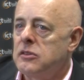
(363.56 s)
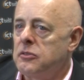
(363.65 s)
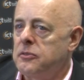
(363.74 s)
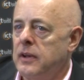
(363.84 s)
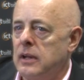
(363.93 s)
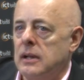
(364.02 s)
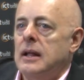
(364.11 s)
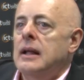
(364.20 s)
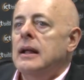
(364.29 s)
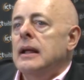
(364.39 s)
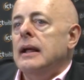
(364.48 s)
to fill,
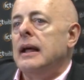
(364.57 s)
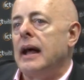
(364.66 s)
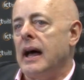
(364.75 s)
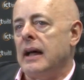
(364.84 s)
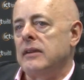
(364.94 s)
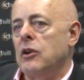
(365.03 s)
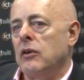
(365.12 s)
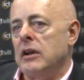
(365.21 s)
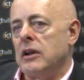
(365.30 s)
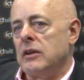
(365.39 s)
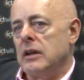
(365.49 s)
and you're
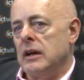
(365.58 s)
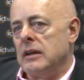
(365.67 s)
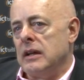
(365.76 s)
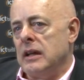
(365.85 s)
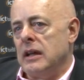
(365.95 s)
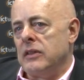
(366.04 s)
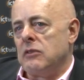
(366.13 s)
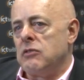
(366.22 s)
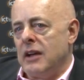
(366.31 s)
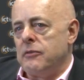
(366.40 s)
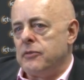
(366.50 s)
in the
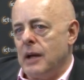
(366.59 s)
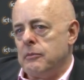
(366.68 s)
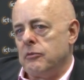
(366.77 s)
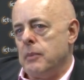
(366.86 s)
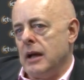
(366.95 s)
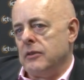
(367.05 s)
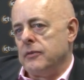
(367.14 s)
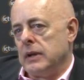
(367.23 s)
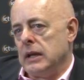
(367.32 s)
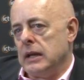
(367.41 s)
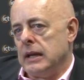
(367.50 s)
right frame of mind
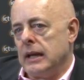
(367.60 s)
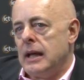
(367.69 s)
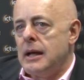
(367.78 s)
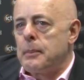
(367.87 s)
for learning.